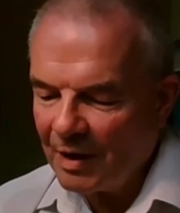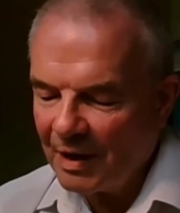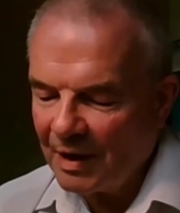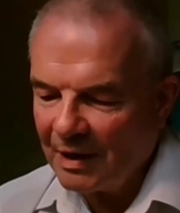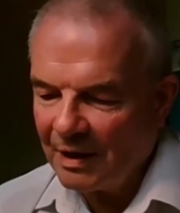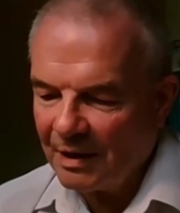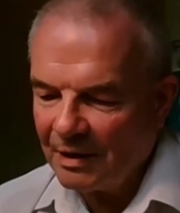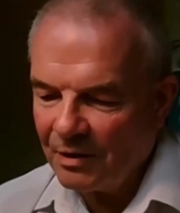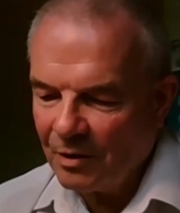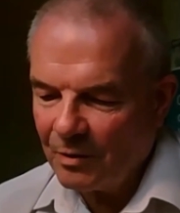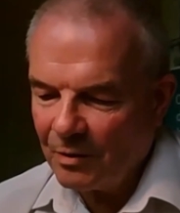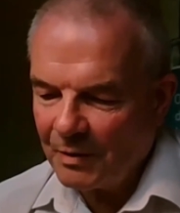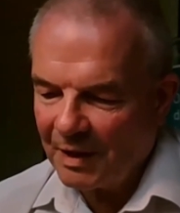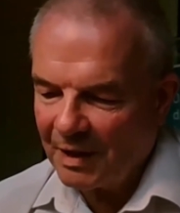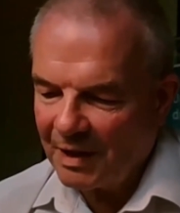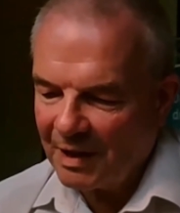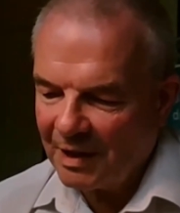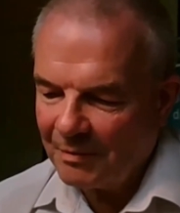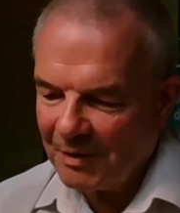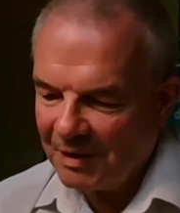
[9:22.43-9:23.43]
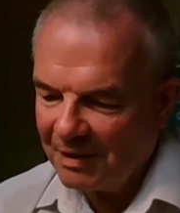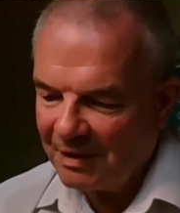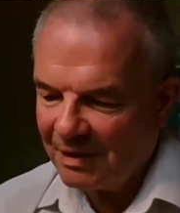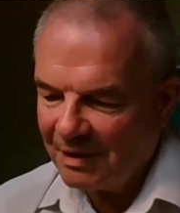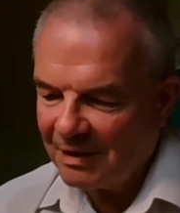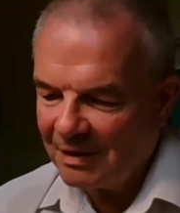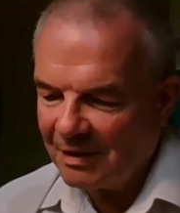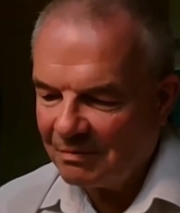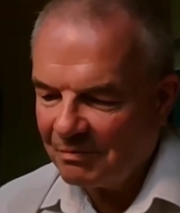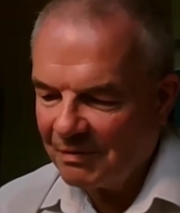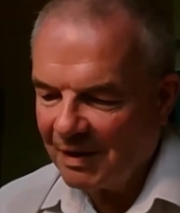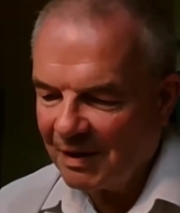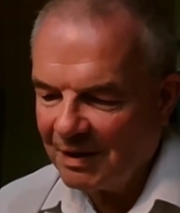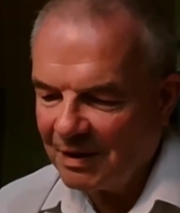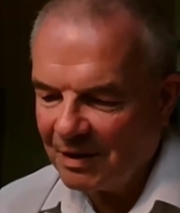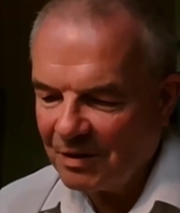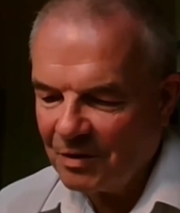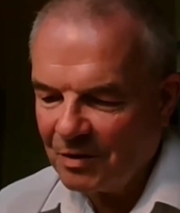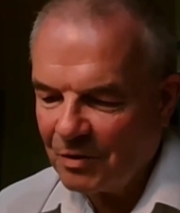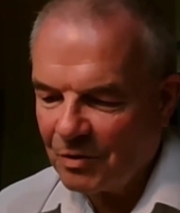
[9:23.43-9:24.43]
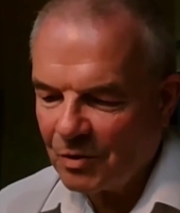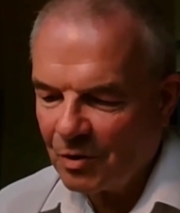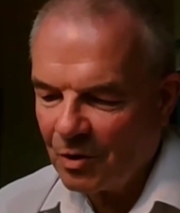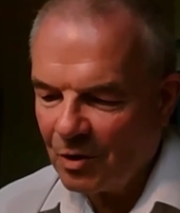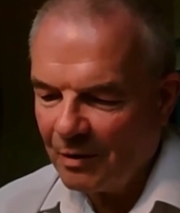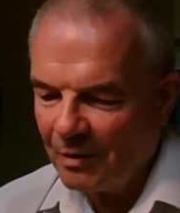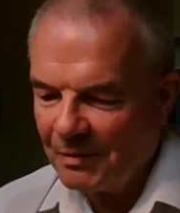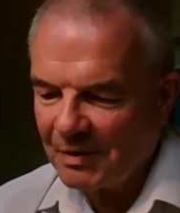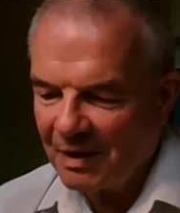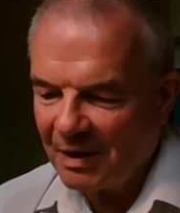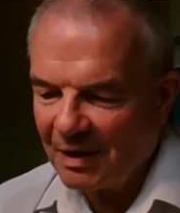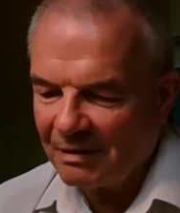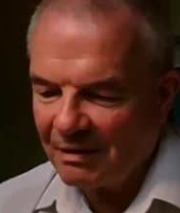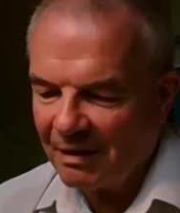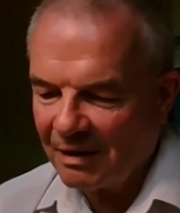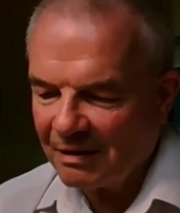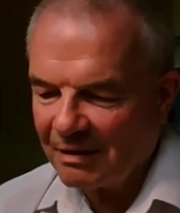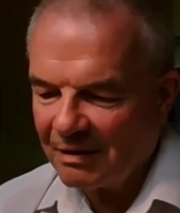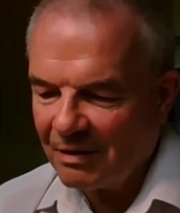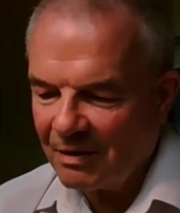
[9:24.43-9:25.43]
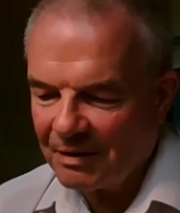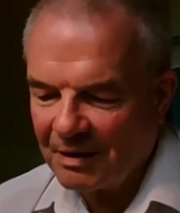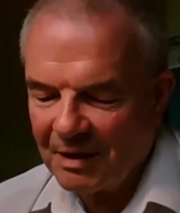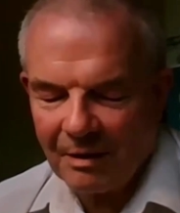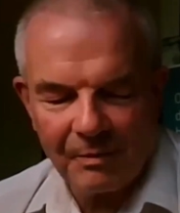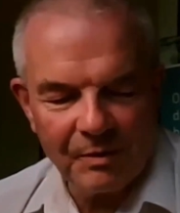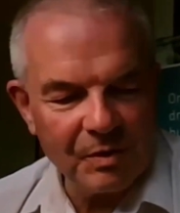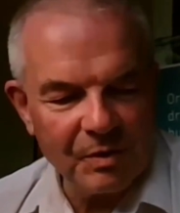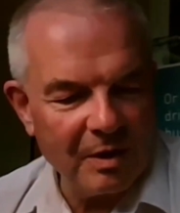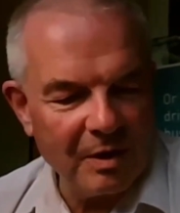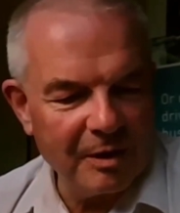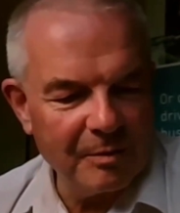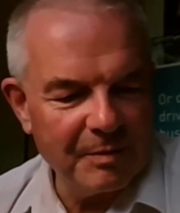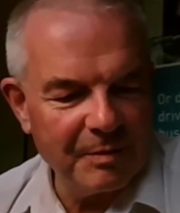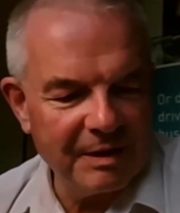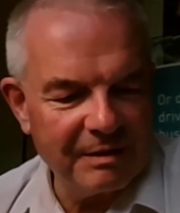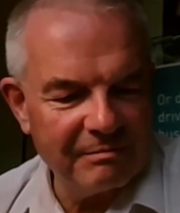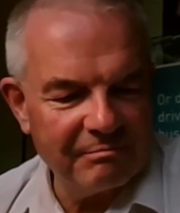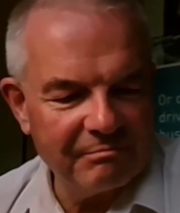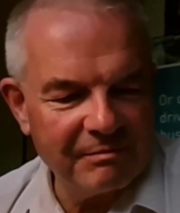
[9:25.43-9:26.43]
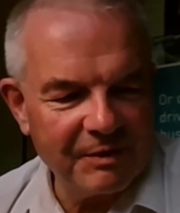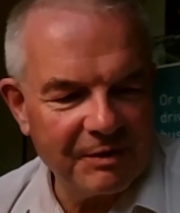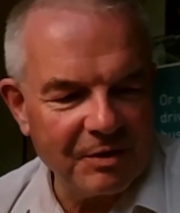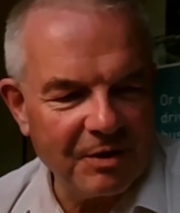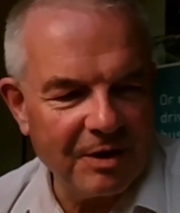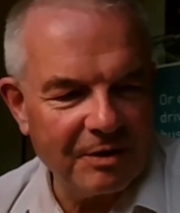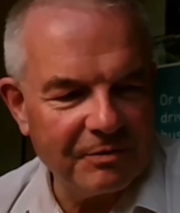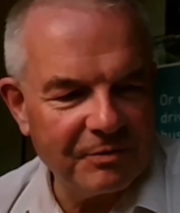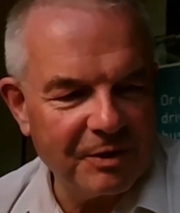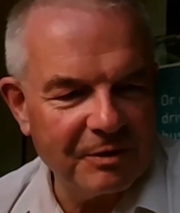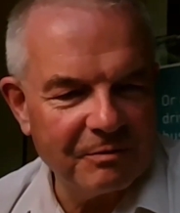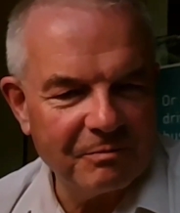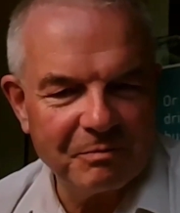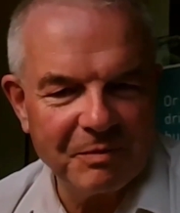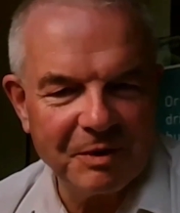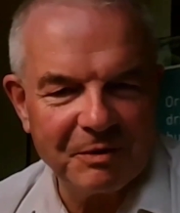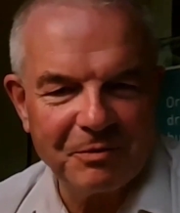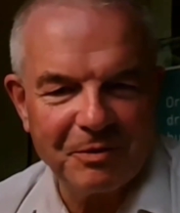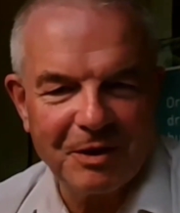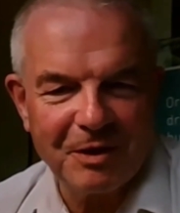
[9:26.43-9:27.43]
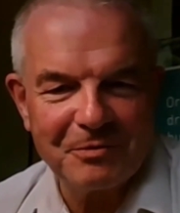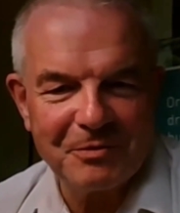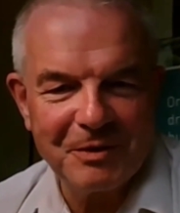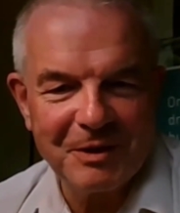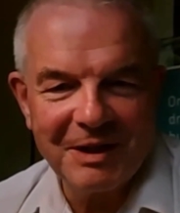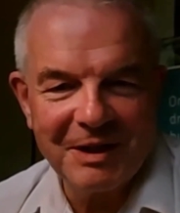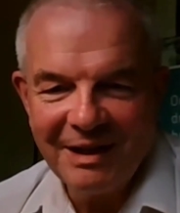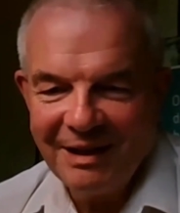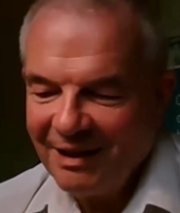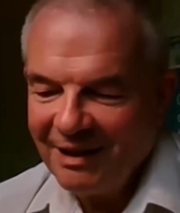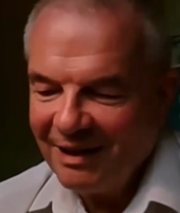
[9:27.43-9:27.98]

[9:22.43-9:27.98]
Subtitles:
And I know when I came into this 18 years ago, I thought that was all a bit soft and a bit fluffy.